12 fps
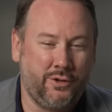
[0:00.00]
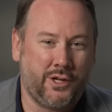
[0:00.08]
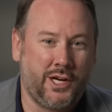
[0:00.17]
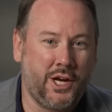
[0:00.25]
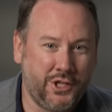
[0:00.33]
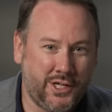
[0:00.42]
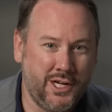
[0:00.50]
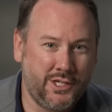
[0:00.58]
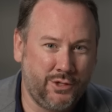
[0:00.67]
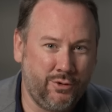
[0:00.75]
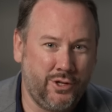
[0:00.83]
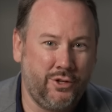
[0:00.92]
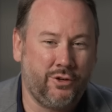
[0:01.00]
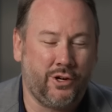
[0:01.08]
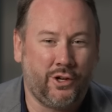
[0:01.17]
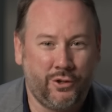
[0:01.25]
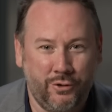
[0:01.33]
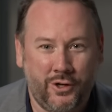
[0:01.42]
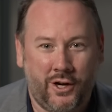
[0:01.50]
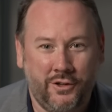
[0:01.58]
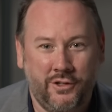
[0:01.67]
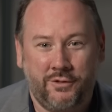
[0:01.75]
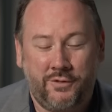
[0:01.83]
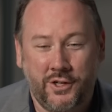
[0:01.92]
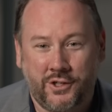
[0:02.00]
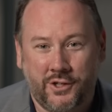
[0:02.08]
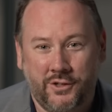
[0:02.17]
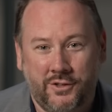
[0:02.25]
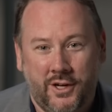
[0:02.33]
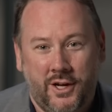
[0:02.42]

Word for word: you can educate to it, you can include all these features,